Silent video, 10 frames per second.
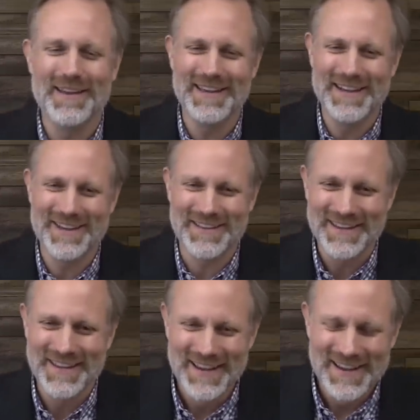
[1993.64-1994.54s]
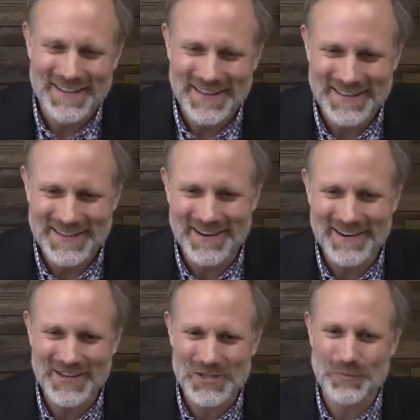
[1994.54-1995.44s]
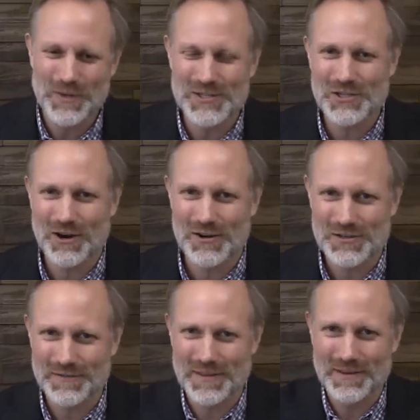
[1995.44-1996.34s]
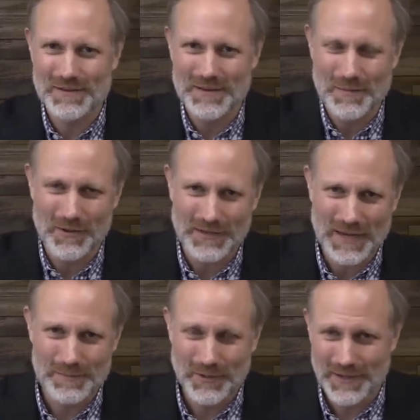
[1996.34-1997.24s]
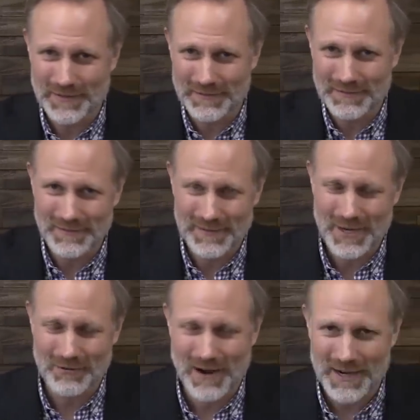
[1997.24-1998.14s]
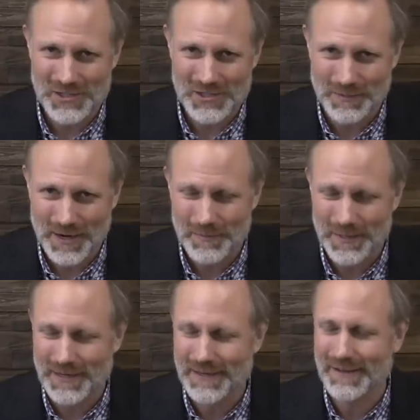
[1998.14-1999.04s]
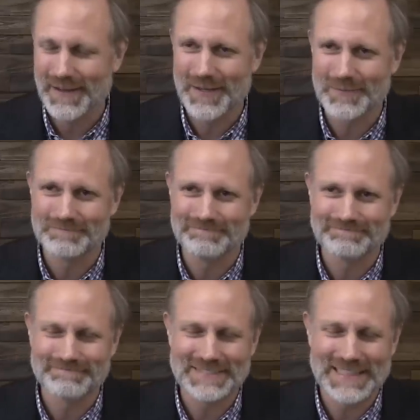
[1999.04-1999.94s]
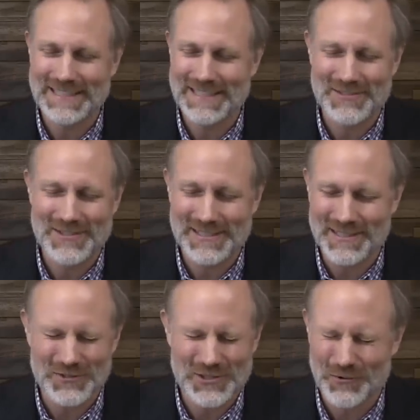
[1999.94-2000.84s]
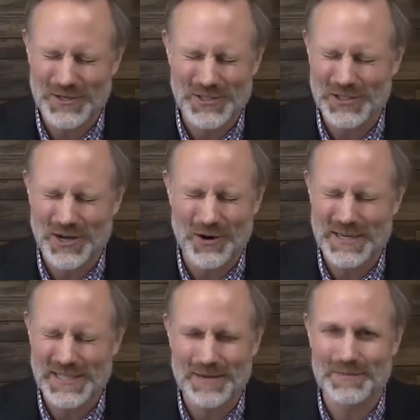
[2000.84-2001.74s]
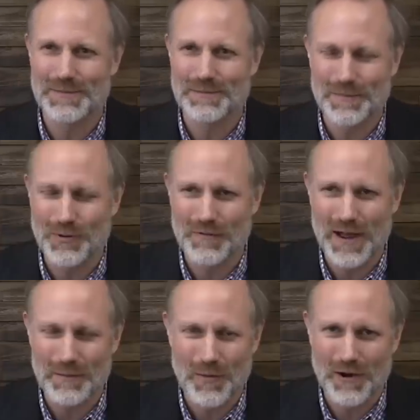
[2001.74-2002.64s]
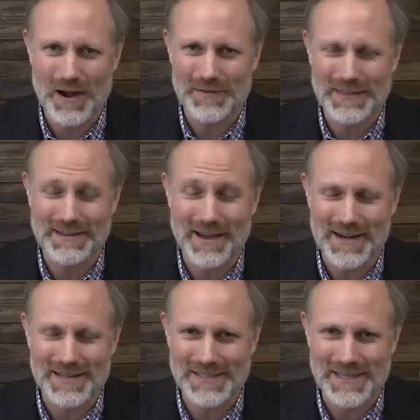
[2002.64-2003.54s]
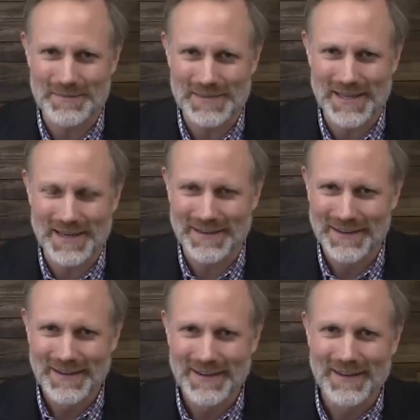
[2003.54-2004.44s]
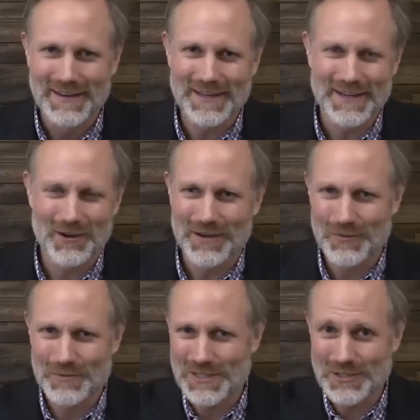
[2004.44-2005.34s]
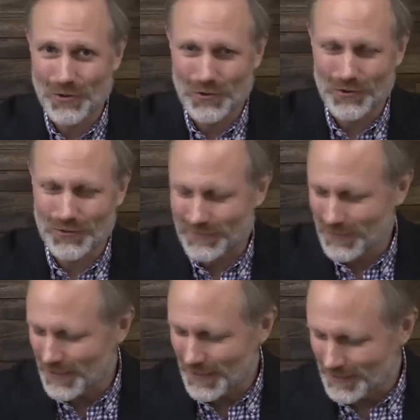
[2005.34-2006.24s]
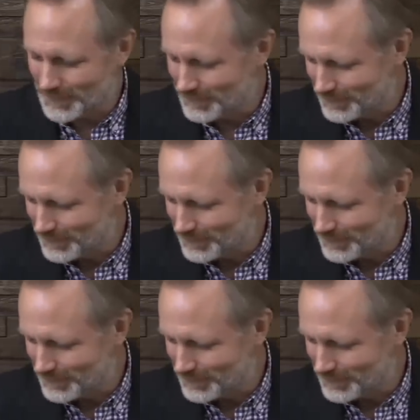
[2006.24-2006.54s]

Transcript: you know, the, the, the, young kid is put in charge of the the multi billion you know rocket ship company. Um, just those stories just always seem to prove out more often than not. It seems that you know it was a total uh,